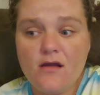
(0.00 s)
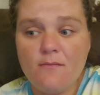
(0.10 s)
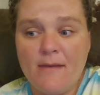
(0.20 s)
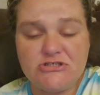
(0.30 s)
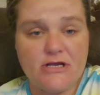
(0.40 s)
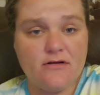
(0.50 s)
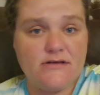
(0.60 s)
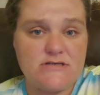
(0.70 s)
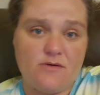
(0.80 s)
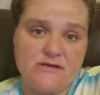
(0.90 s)
my channel
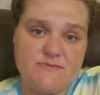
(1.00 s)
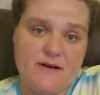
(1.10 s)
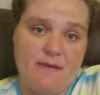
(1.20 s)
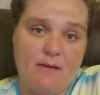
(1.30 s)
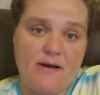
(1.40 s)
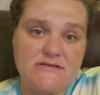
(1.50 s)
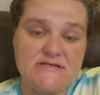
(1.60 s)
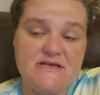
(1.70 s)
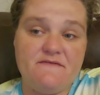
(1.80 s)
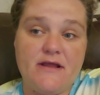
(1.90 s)
has always been about
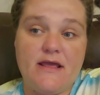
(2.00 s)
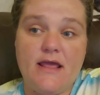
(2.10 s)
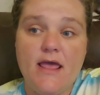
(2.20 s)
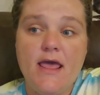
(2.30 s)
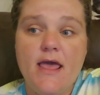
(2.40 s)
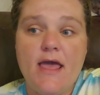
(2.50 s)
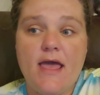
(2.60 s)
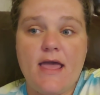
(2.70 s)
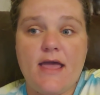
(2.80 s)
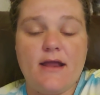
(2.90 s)
positivity
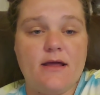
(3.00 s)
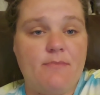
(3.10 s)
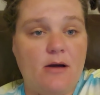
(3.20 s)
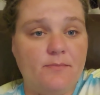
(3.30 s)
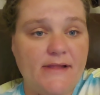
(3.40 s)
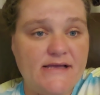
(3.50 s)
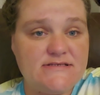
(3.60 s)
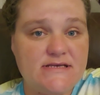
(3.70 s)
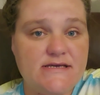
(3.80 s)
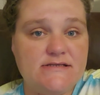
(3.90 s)
and about
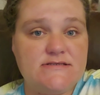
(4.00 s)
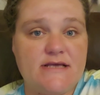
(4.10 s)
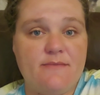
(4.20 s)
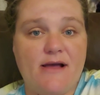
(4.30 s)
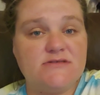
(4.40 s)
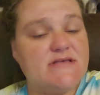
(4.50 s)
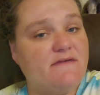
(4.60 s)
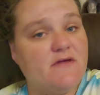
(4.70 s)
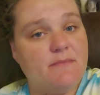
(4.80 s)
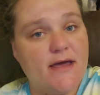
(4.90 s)
blessings and about
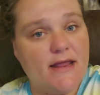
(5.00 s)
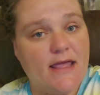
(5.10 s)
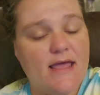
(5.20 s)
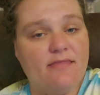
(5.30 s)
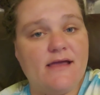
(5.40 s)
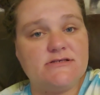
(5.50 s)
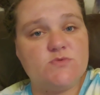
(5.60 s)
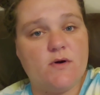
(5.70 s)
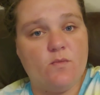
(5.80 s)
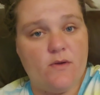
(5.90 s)
saving money. And
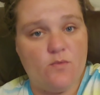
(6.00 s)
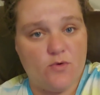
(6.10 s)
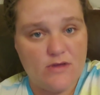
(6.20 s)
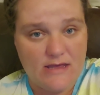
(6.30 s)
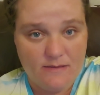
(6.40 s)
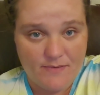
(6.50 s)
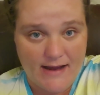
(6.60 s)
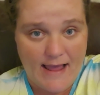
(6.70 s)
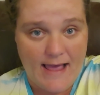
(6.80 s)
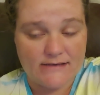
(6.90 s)
that's what we will keep it
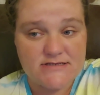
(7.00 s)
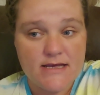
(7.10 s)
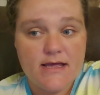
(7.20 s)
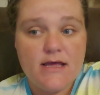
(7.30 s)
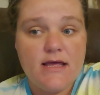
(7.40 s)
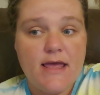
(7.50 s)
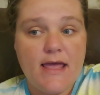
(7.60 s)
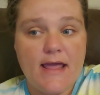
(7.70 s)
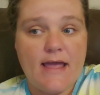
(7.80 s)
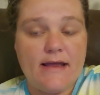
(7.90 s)
at.
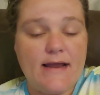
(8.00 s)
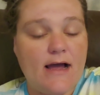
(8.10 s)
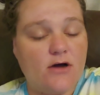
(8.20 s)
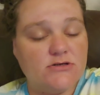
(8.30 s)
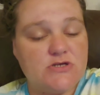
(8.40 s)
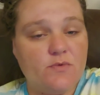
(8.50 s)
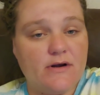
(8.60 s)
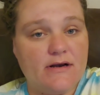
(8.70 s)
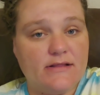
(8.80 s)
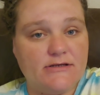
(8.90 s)
And I also
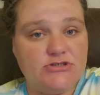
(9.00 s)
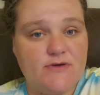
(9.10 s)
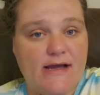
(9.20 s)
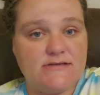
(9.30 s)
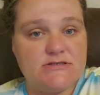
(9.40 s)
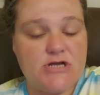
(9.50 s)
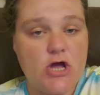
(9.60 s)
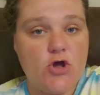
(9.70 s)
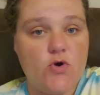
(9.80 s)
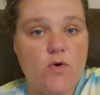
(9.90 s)
wanted to let you guys
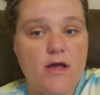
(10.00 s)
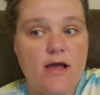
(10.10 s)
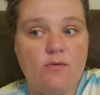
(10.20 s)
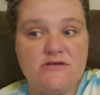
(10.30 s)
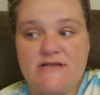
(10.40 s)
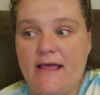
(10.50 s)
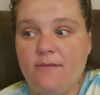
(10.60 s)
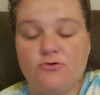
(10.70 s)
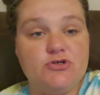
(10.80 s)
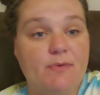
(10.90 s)
know I wasn't
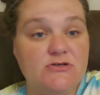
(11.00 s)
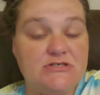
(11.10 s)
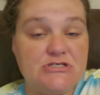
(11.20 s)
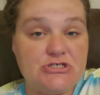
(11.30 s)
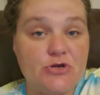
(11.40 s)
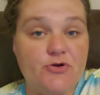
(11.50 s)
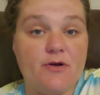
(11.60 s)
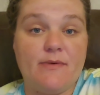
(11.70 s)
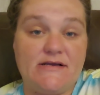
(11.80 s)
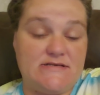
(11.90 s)
able to post this
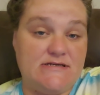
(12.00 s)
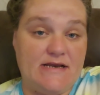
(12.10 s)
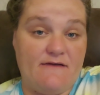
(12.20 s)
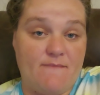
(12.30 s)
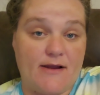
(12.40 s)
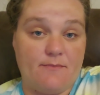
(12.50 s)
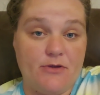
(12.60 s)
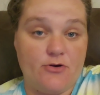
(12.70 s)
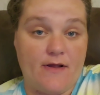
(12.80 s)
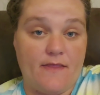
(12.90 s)
sooner because I didn't have my
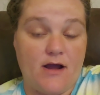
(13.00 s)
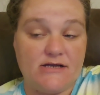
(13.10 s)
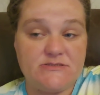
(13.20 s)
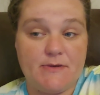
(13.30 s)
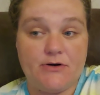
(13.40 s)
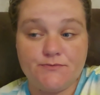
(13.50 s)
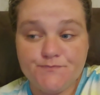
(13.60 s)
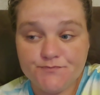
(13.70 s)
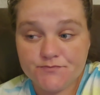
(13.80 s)
computer at the hospital.